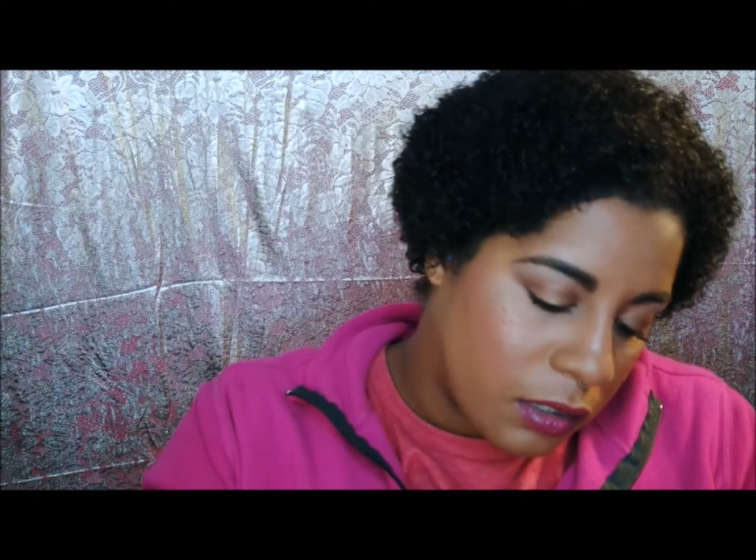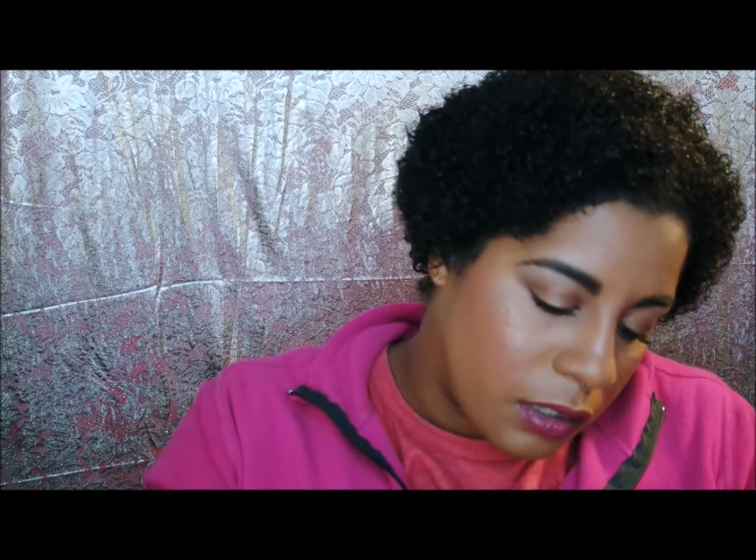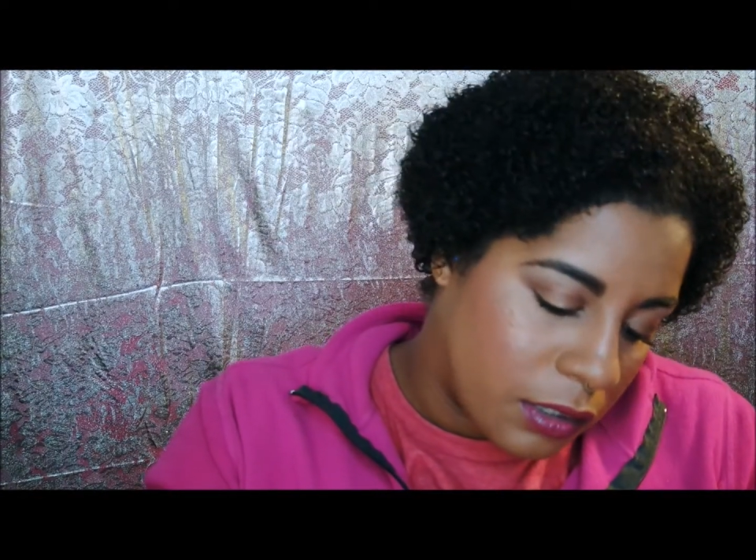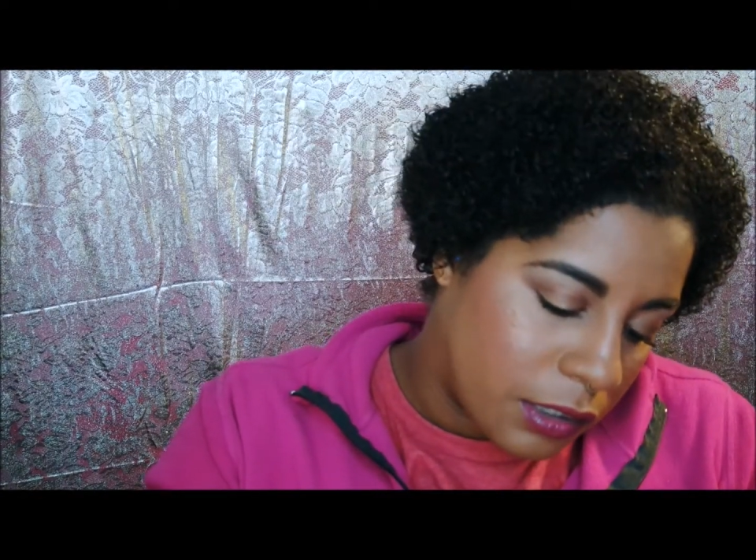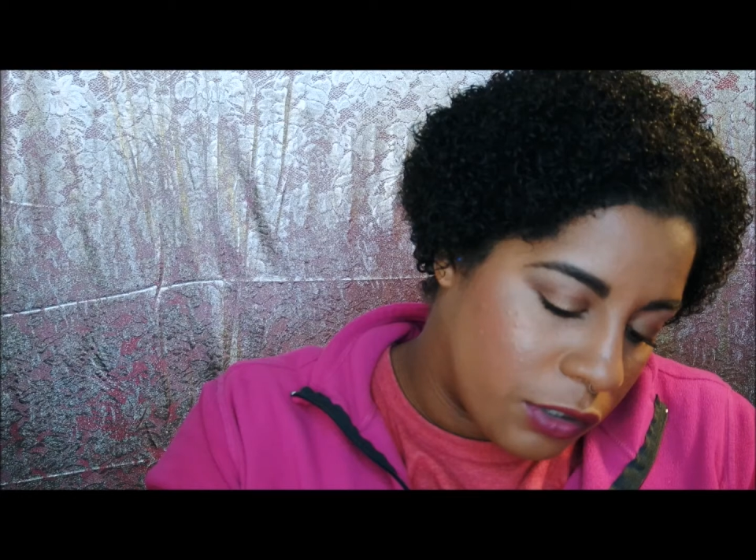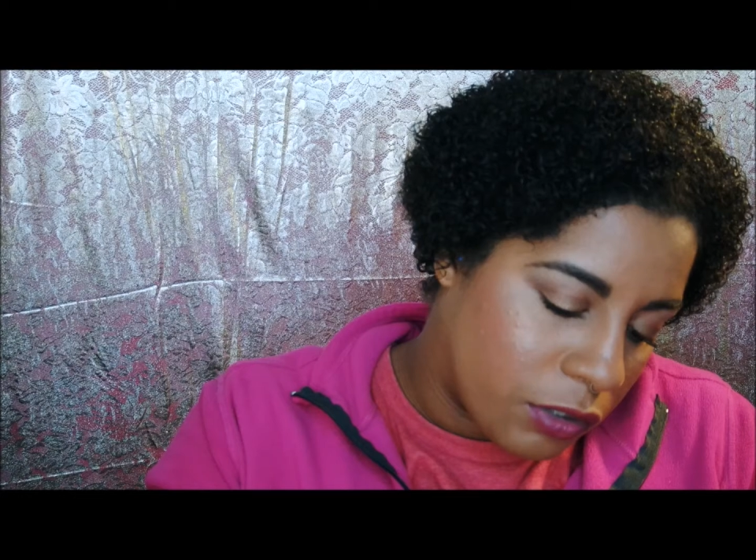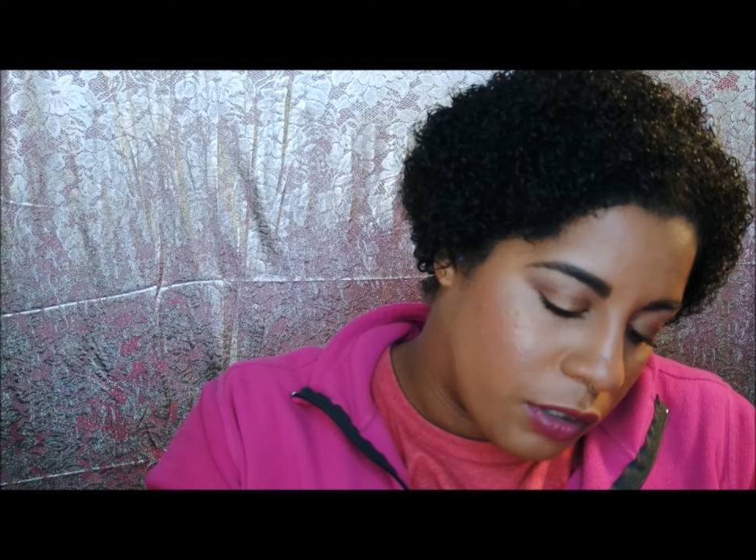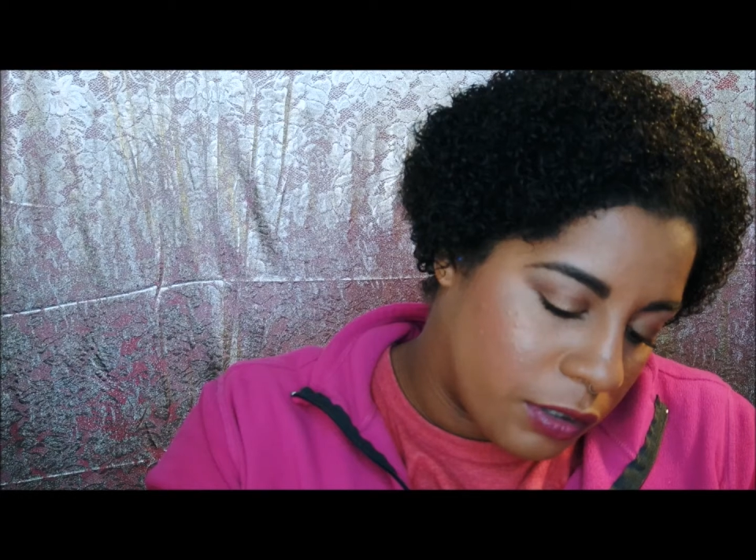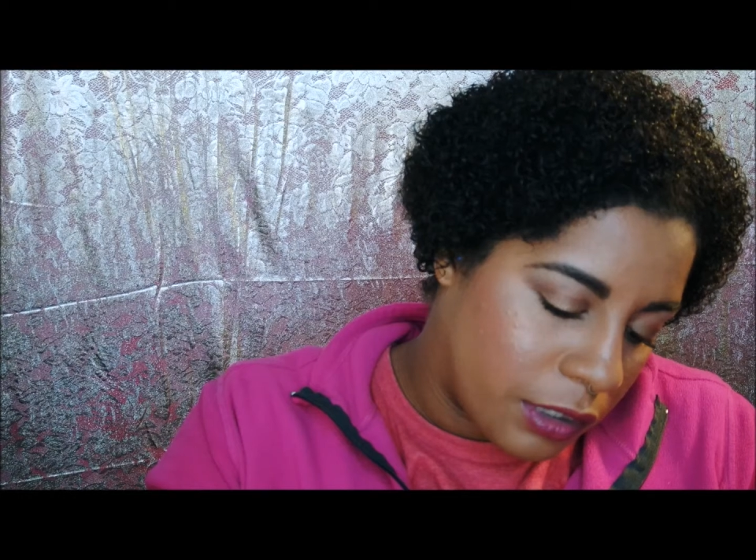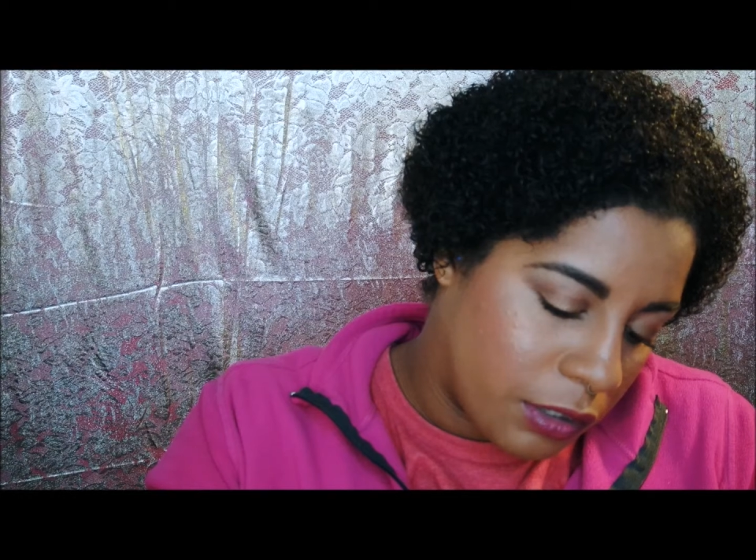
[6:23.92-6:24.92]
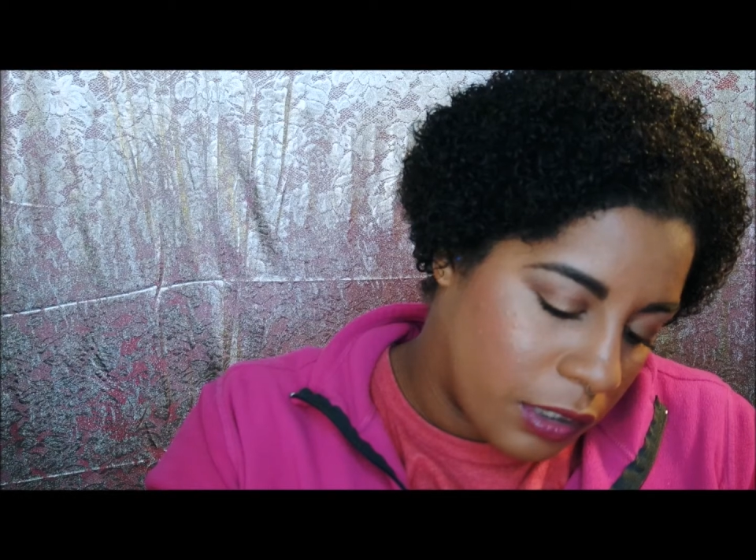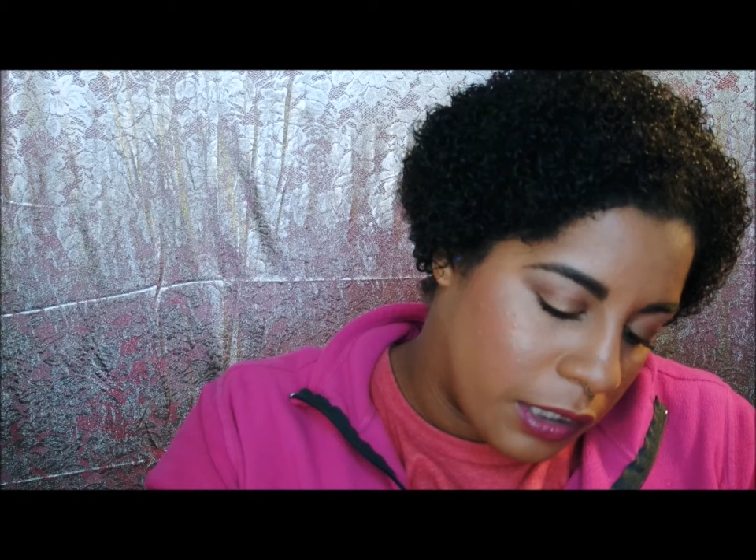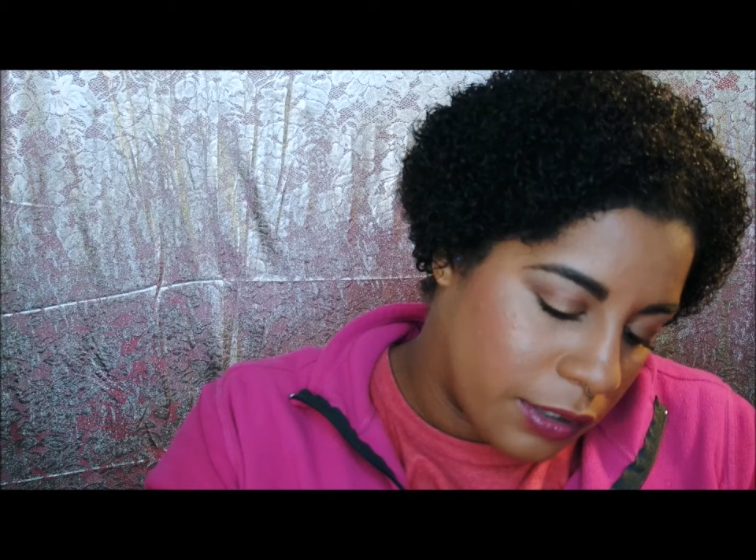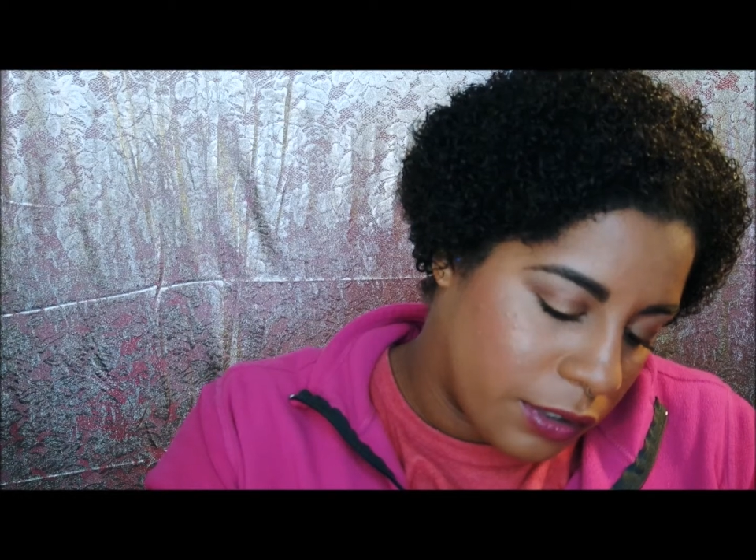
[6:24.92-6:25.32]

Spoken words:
The Dior